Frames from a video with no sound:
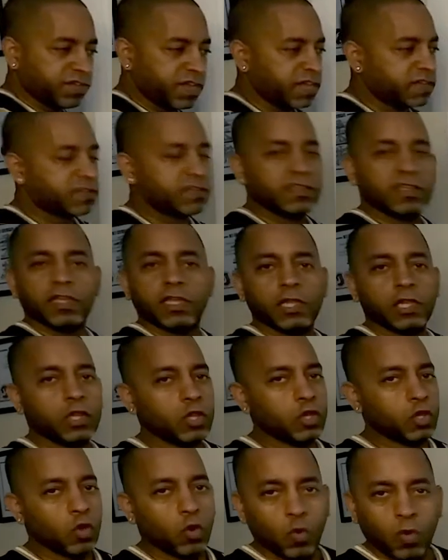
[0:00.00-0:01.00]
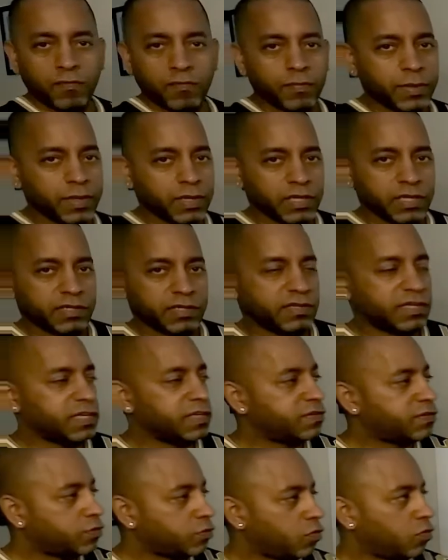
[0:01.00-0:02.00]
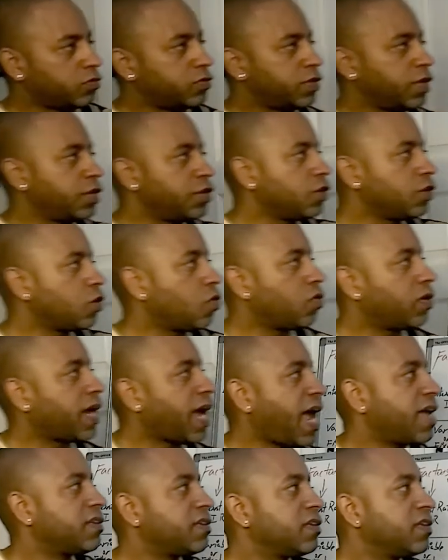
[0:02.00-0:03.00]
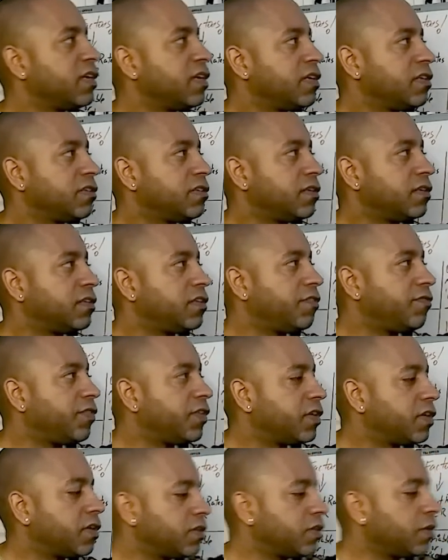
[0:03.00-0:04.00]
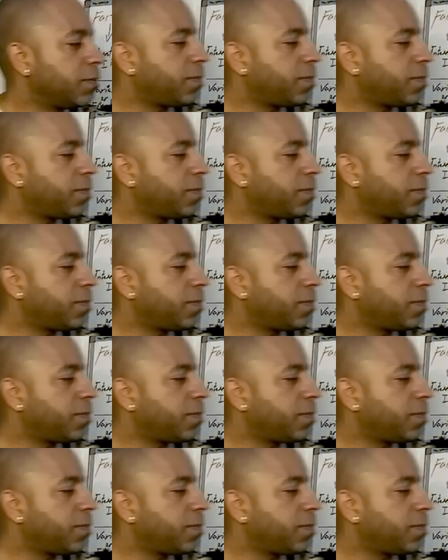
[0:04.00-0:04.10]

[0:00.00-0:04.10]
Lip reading: checks, no ability. So there you go, guy. Certificate of